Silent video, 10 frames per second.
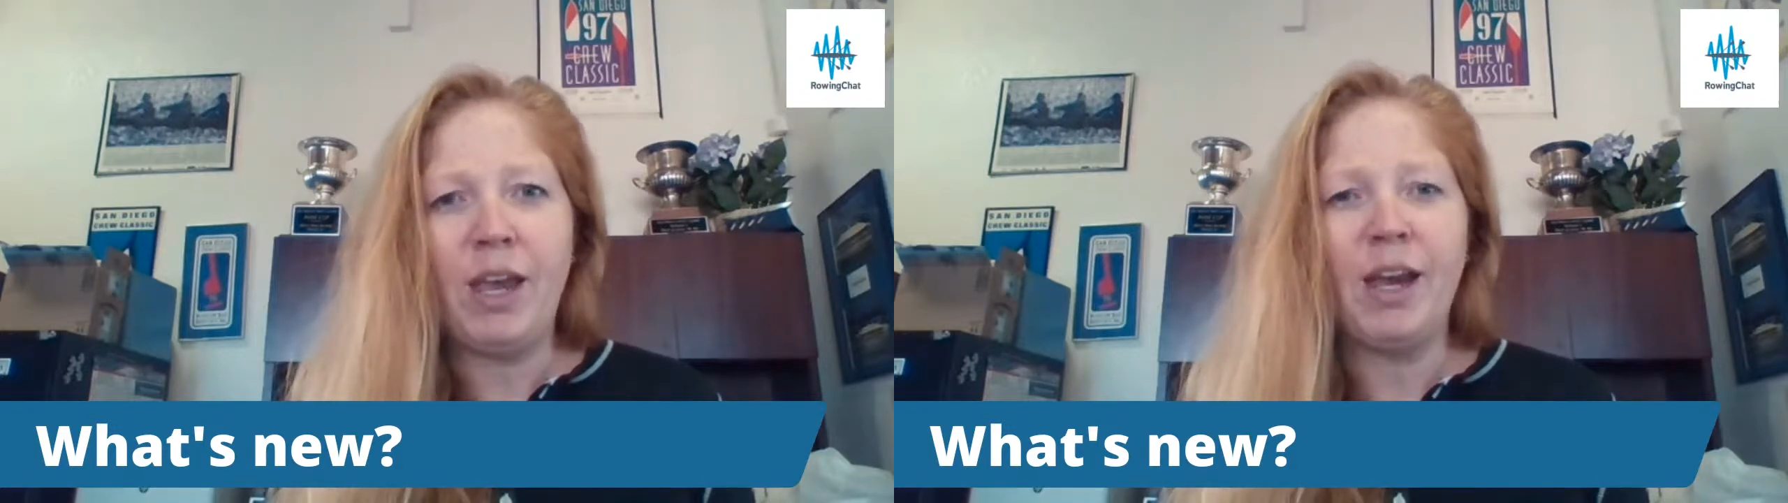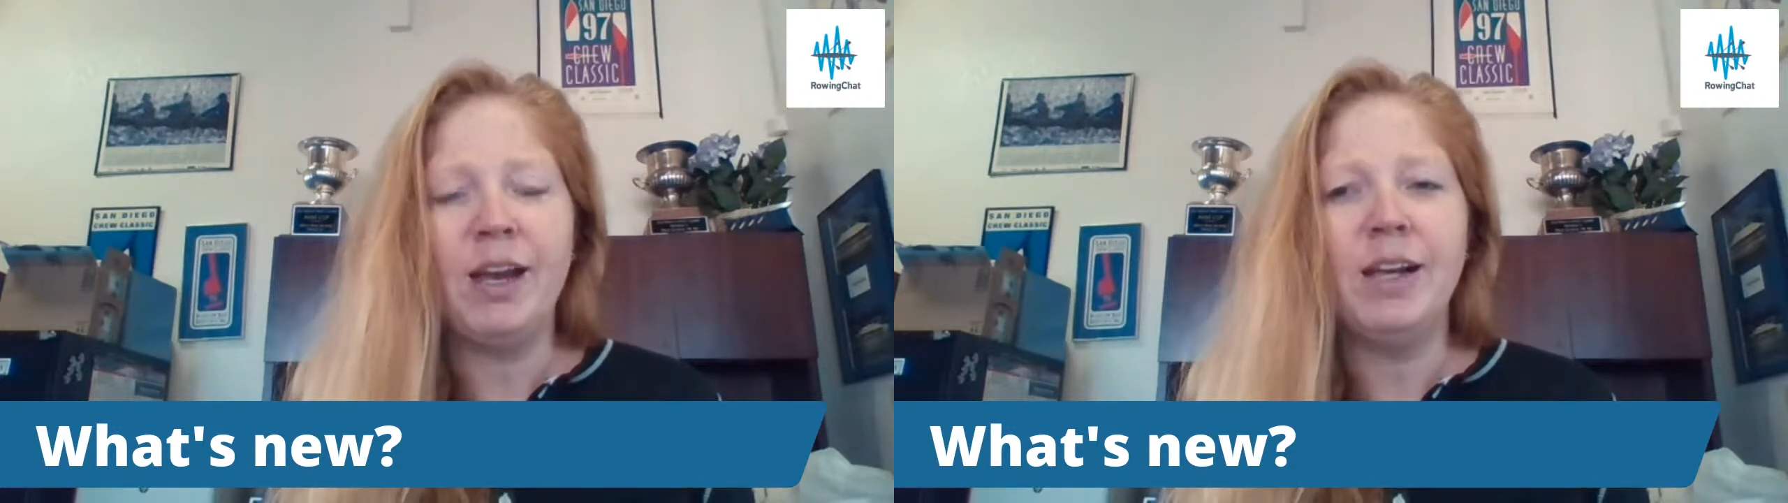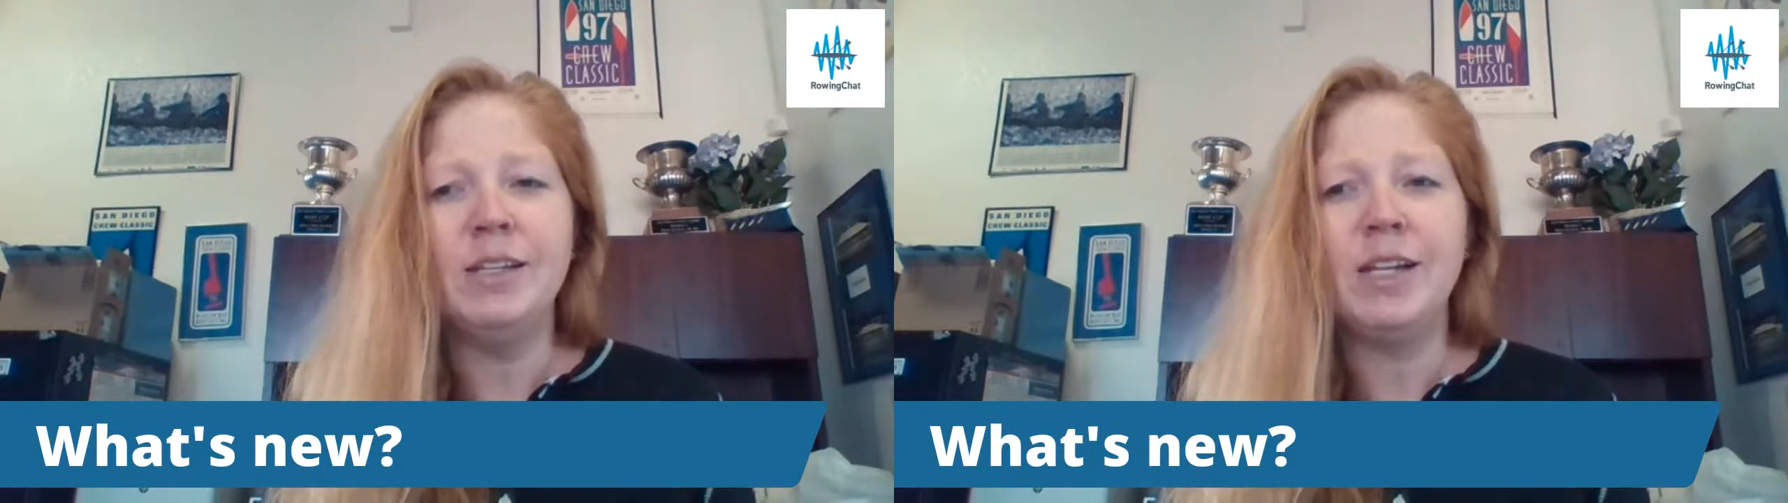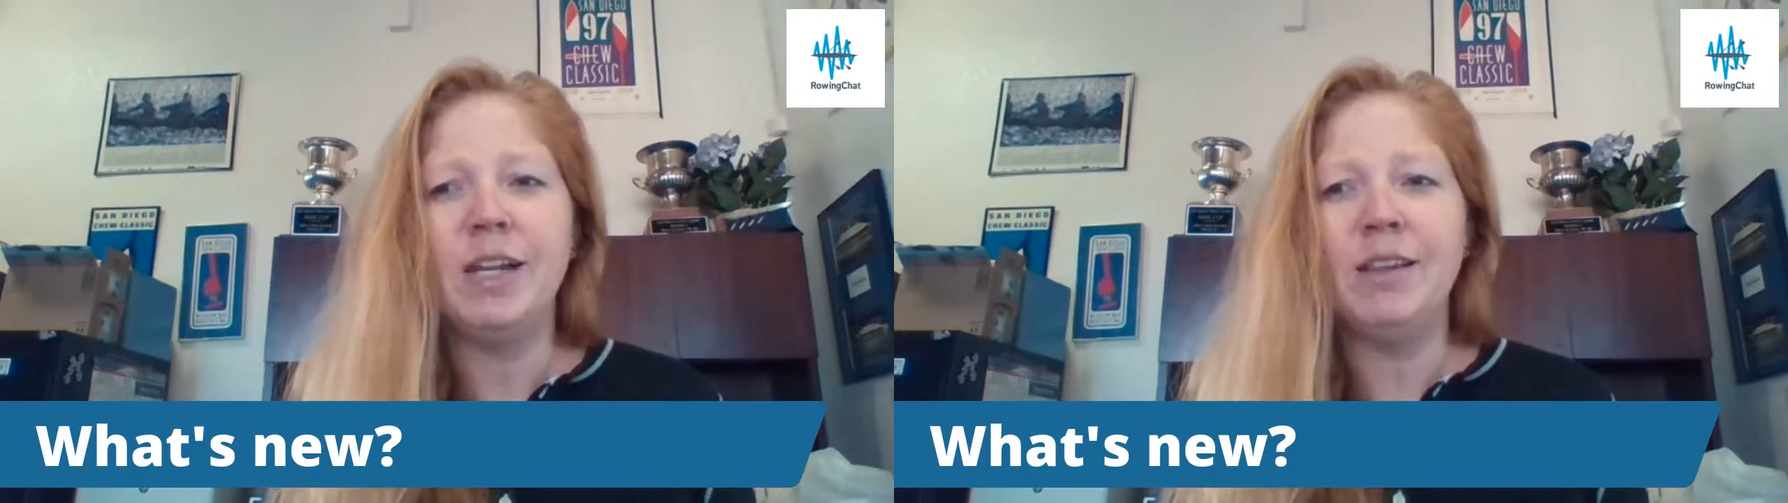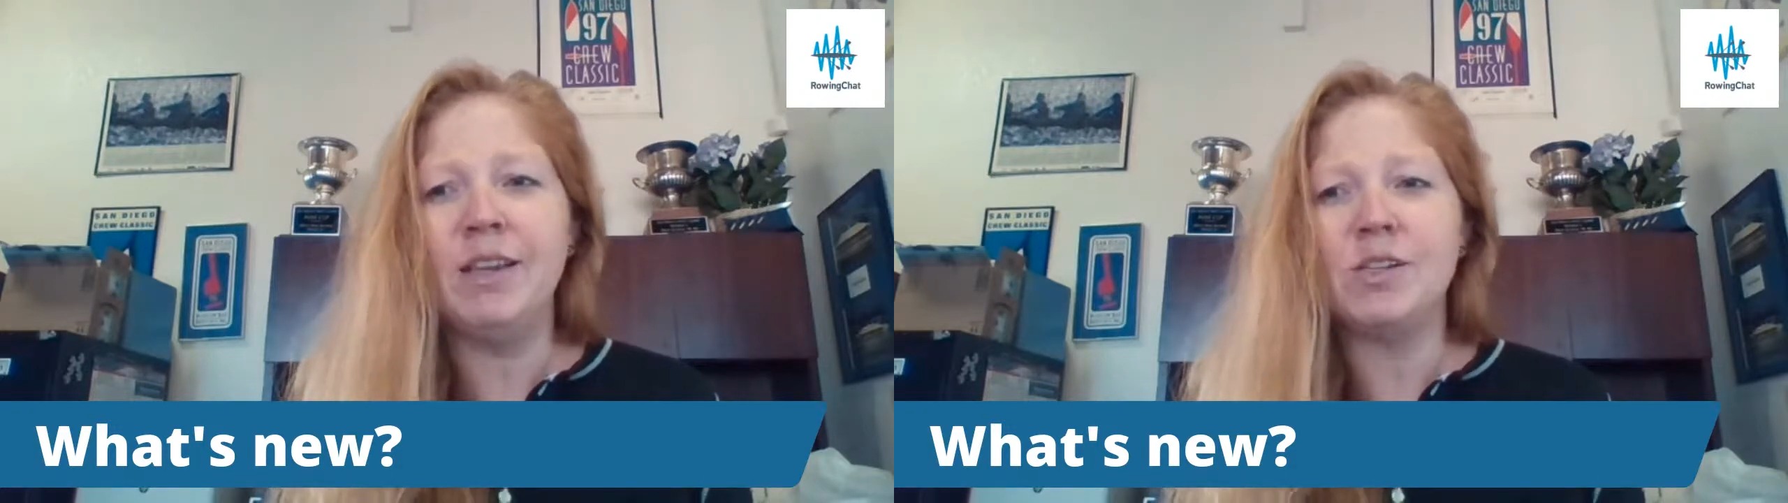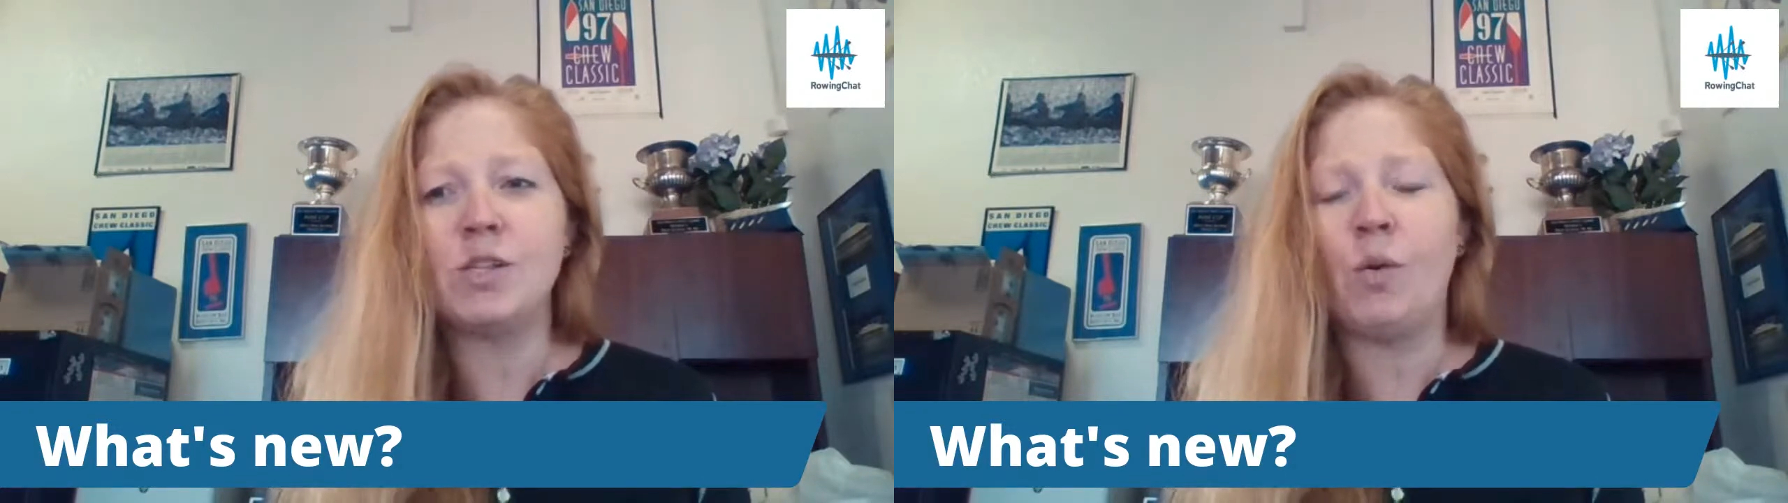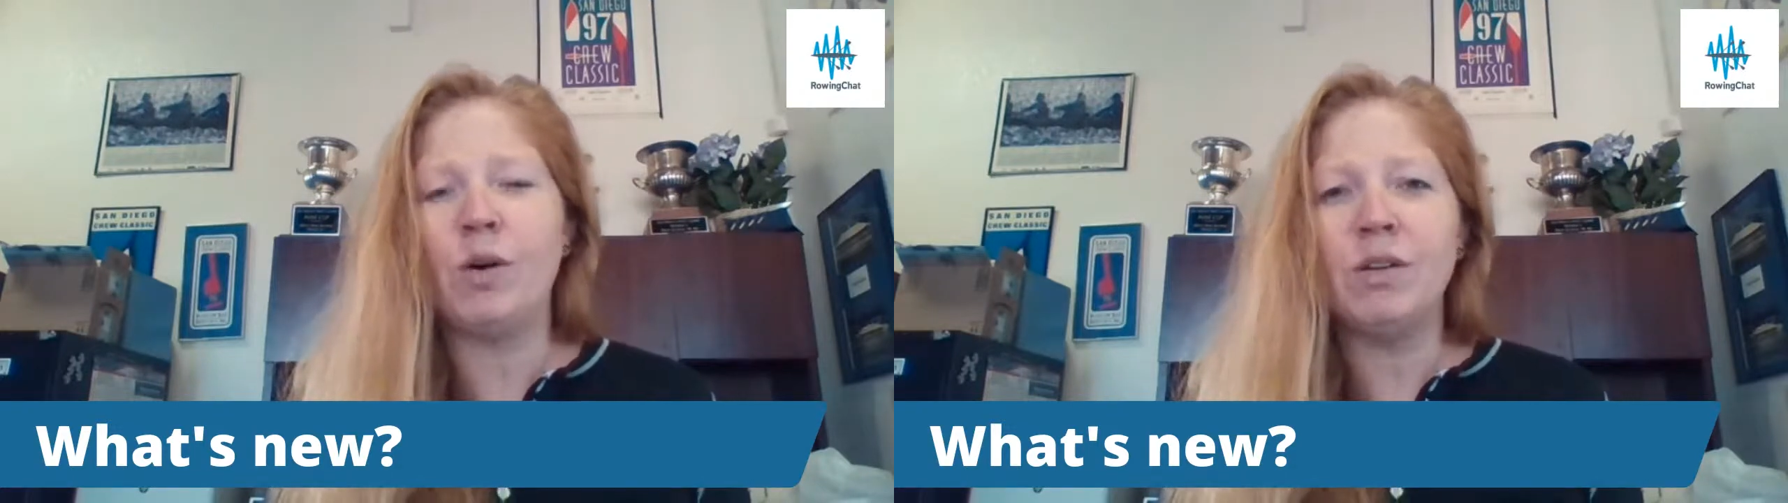and in this